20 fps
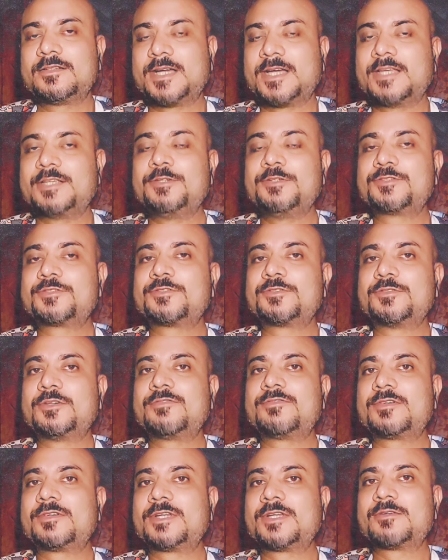I used to go
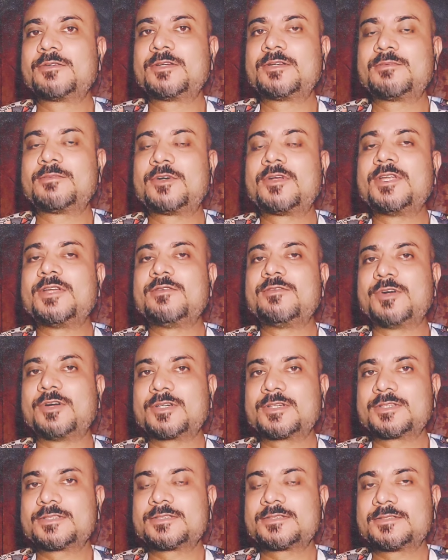for regular morning
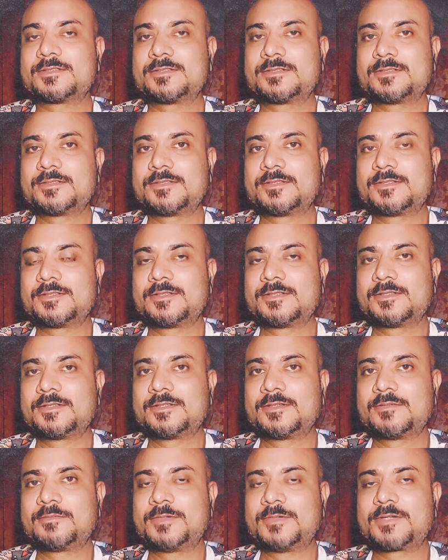walks.
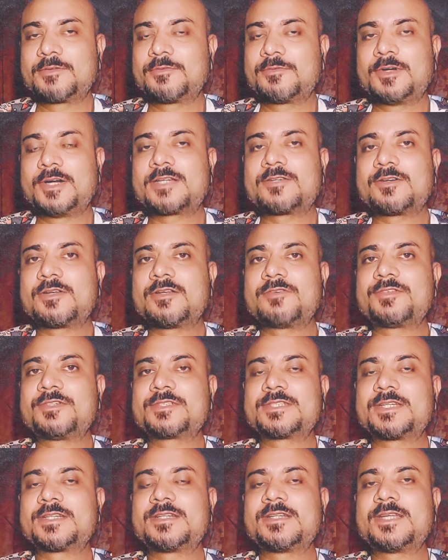But what all of a
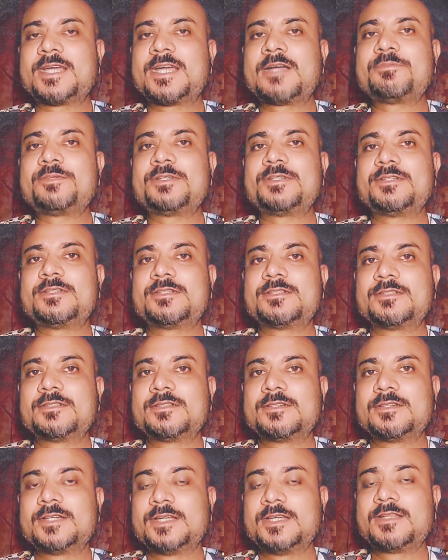sudden happened
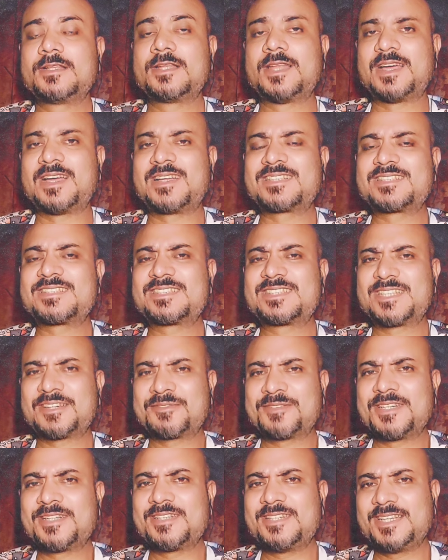in the last
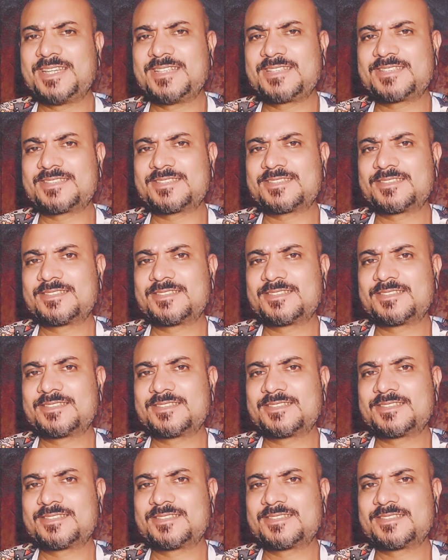7 days?